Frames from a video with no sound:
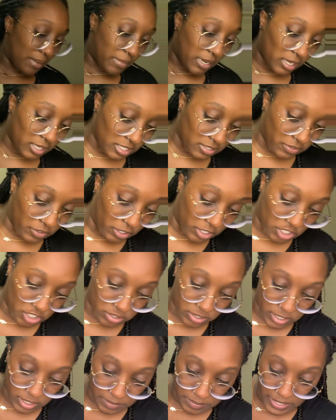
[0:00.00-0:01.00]
I bought this for a
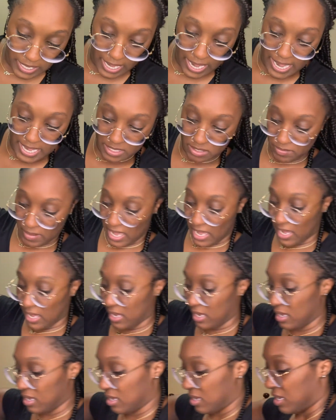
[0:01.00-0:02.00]
trip. It has my